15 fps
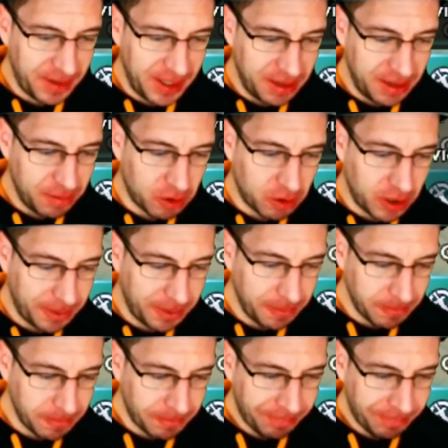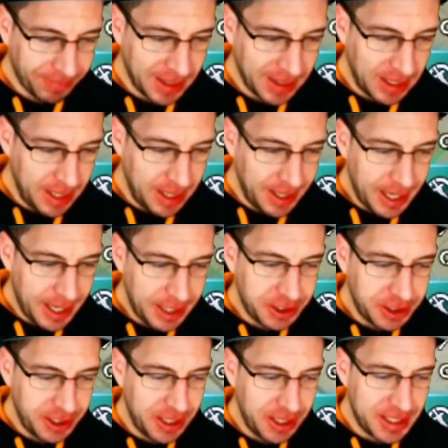in the morning.
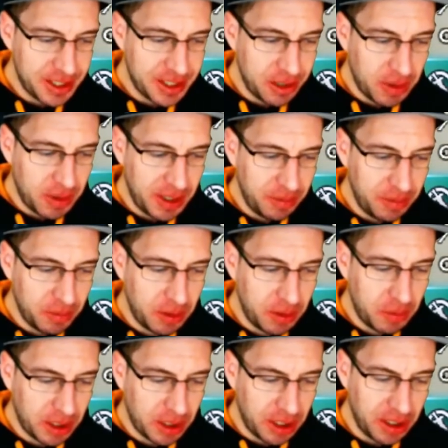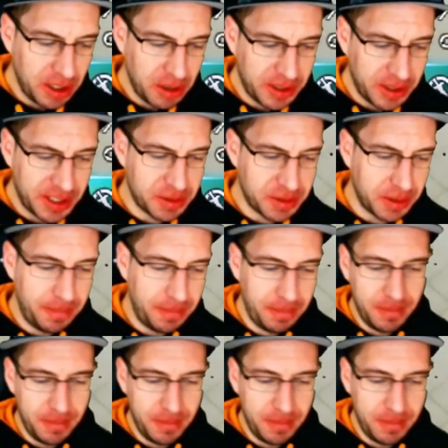Actually, you guys know what? We're going to go with this one.